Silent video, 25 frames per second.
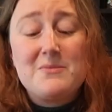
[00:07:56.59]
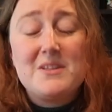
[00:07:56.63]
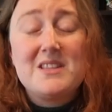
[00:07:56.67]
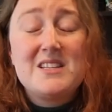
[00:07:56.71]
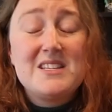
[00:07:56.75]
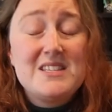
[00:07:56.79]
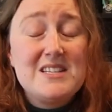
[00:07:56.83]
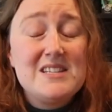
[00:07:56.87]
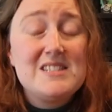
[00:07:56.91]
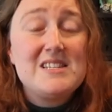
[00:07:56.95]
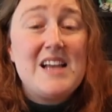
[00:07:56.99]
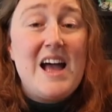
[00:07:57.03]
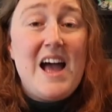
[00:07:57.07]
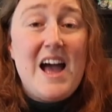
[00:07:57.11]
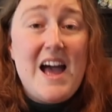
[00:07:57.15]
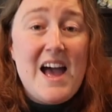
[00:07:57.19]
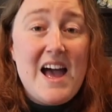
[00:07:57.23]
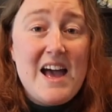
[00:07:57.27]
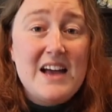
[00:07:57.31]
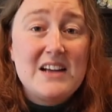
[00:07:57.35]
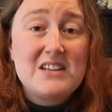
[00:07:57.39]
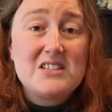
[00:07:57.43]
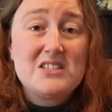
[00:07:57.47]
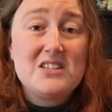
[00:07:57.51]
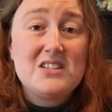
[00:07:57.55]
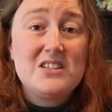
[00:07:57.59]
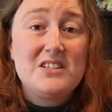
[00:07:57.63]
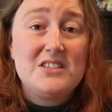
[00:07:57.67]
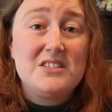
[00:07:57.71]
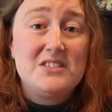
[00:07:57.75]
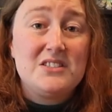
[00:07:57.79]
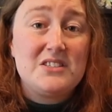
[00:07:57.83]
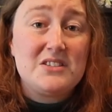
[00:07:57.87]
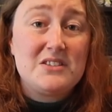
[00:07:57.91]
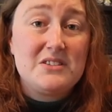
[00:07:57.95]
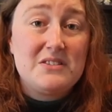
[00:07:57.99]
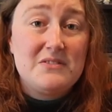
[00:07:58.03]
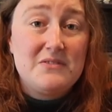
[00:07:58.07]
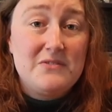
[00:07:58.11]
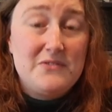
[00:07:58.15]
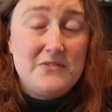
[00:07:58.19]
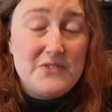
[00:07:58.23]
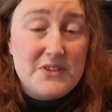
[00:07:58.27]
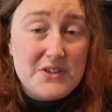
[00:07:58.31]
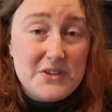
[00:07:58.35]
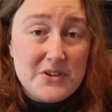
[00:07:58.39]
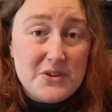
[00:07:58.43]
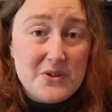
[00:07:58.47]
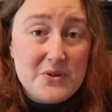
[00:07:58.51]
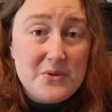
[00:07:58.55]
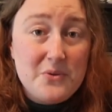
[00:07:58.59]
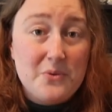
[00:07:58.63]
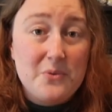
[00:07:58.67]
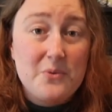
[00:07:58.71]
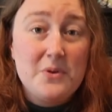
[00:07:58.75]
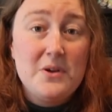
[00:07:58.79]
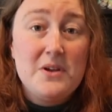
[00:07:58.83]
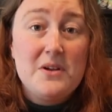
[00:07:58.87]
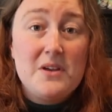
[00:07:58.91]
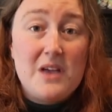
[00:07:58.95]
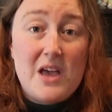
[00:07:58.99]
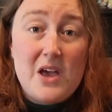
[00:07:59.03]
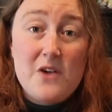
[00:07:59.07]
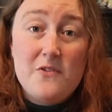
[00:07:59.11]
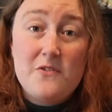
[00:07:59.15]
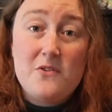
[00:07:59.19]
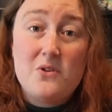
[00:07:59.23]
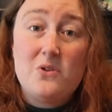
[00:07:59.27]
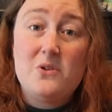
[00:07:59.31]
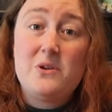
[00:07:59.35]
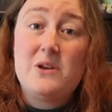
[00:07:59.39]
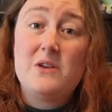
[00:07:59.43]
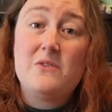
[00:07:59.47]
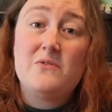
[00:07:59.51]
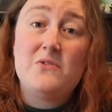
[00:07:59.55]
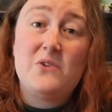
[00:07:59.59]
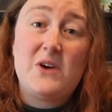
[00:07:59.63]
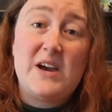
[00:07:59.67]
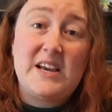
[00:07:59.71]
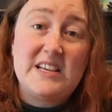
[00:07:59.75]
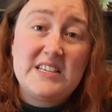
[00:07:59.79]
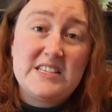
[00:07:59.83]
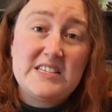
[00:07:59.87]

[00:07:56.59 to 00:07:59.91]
then this is excellent for you if you're looking for a